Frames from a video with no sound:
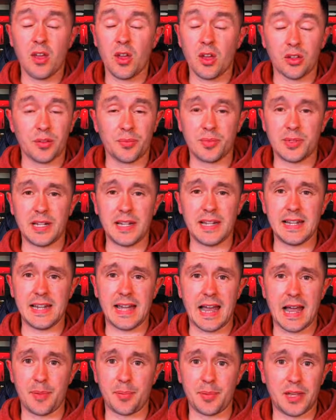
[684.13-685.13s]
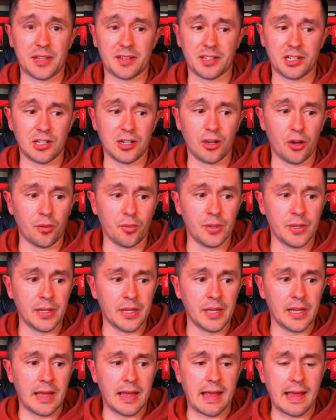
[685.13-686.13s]
completely happy at the club,
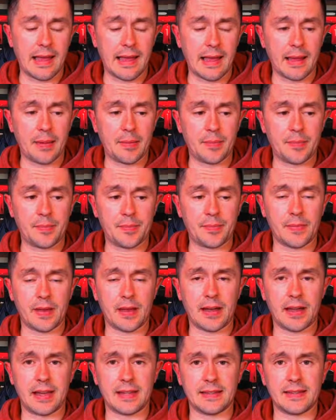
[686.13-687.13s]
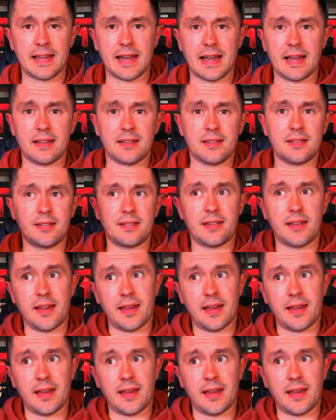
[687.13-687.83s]
and that